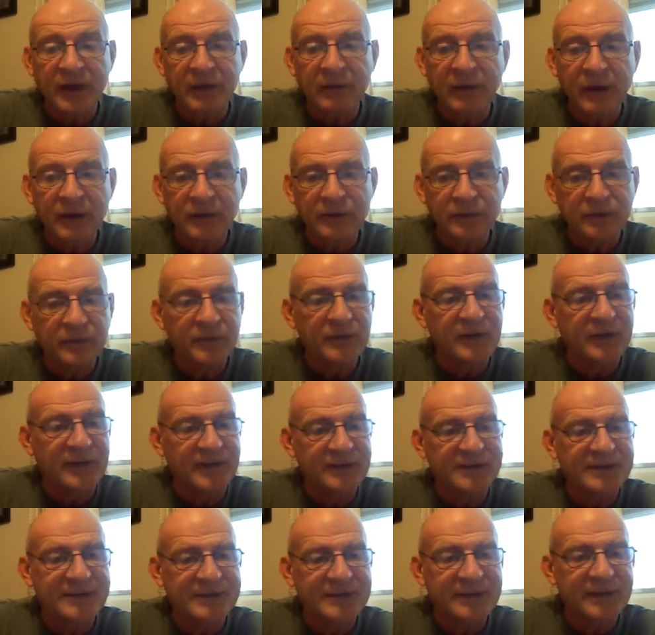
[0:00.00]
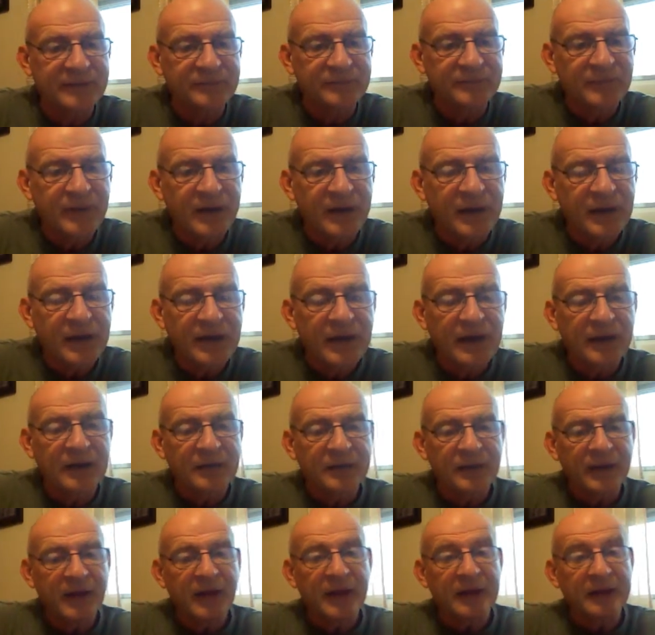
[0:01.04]
how I do this.
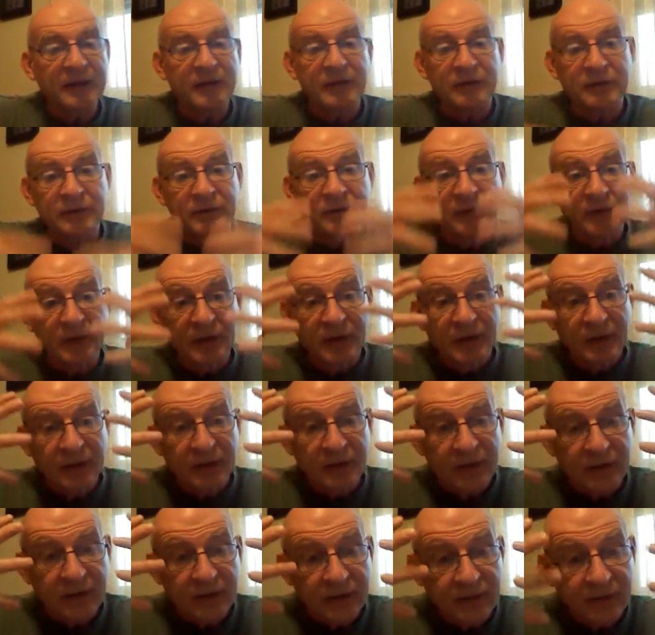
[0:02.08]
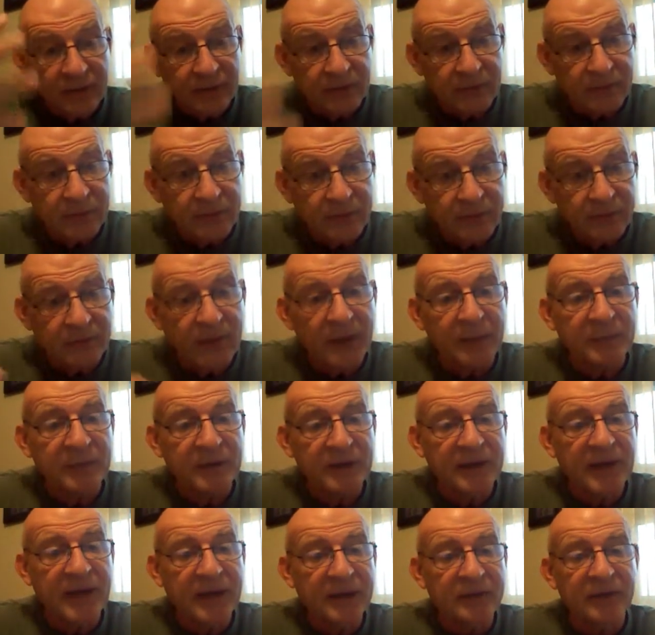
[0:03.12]
And they can
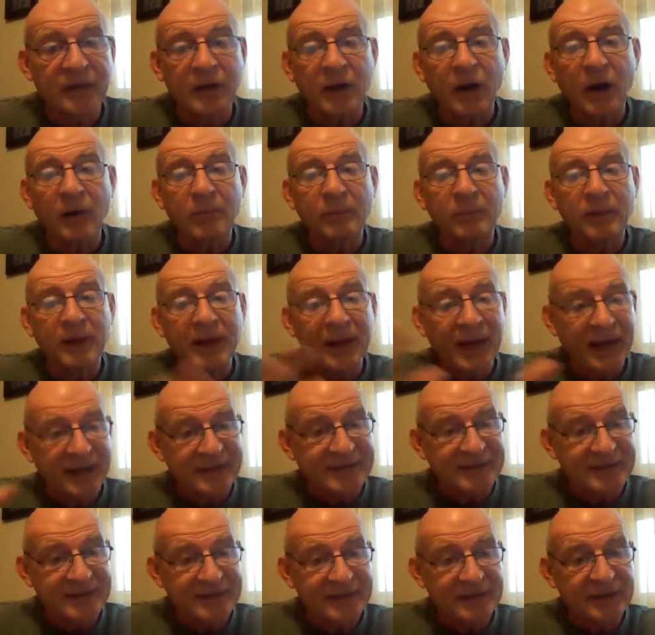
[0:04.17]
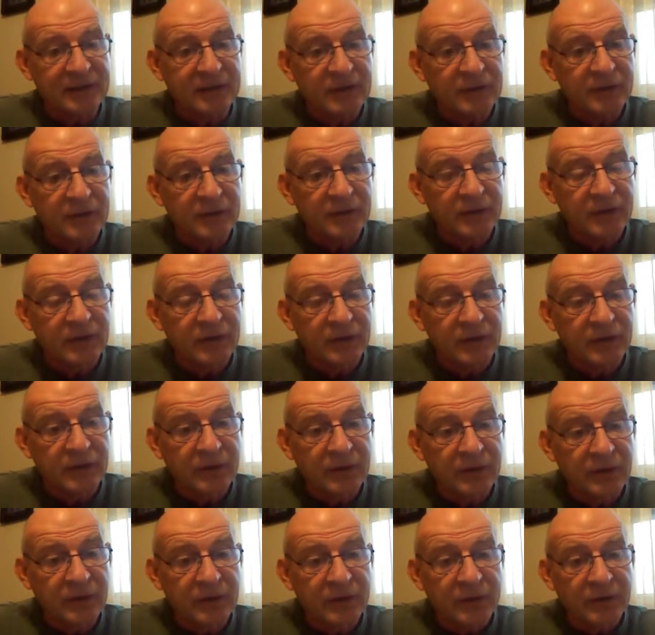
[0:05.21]
replicate the complexity
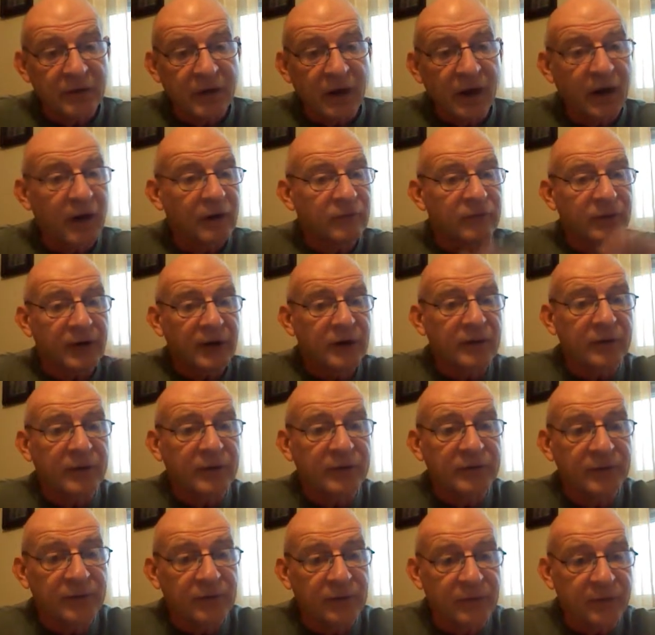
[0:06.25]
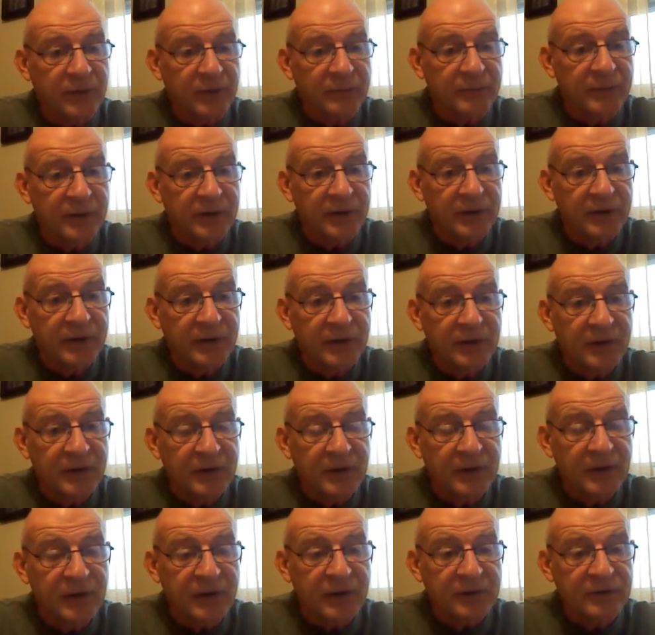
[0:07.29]
halfway across Europe
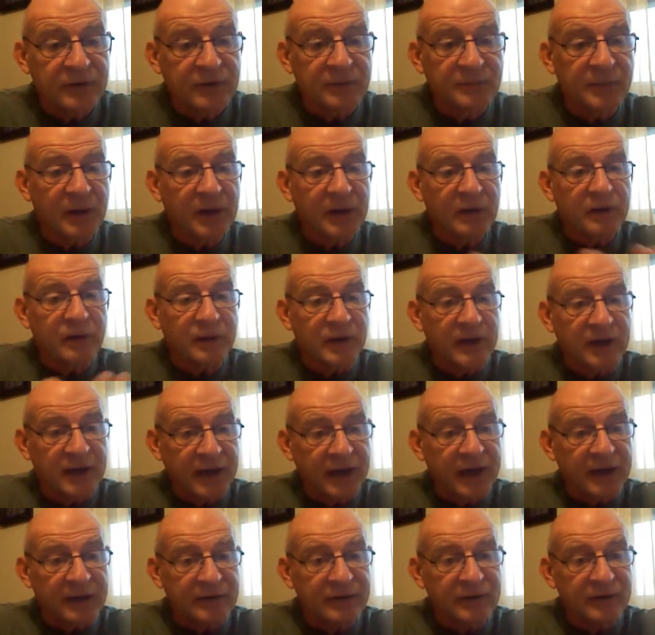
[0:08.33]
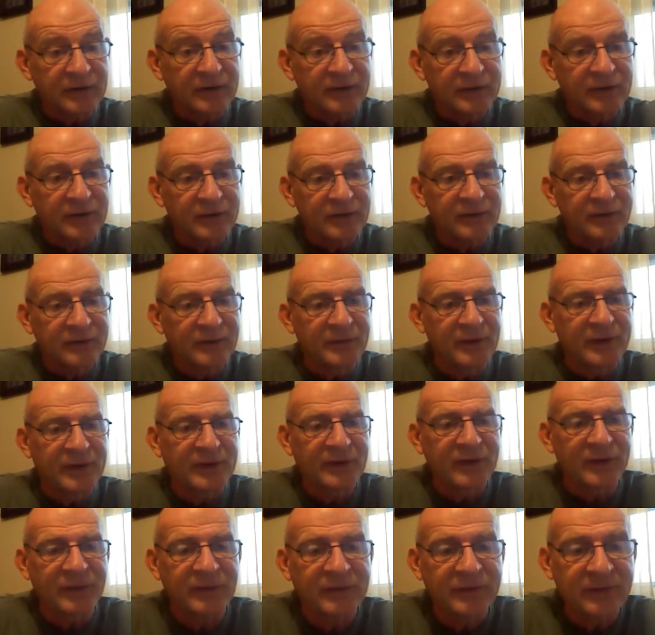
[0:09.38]
just by looking at the
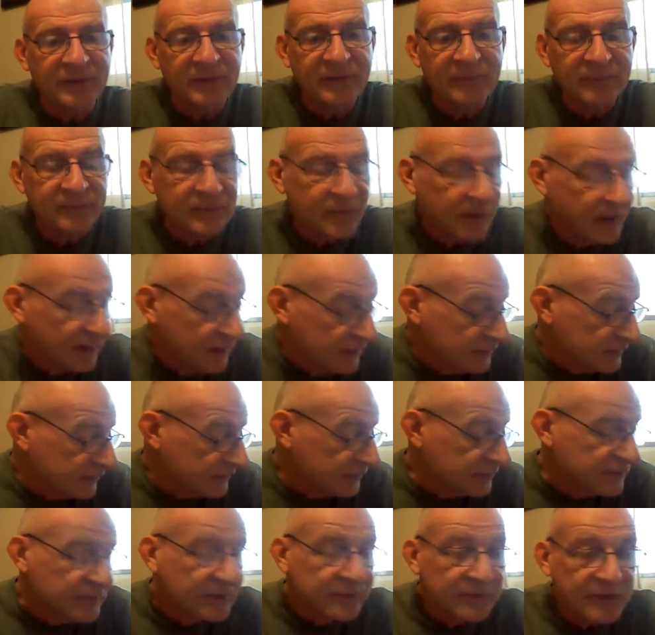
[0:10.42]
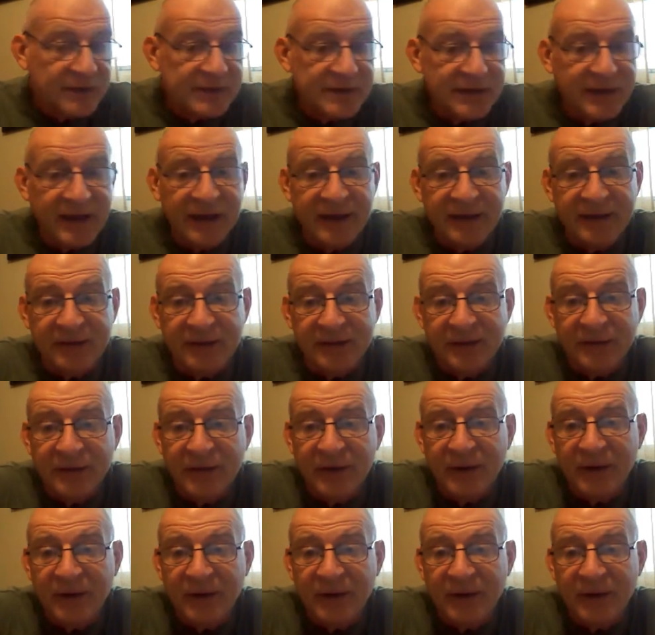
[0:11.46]
written notes. So sophisticated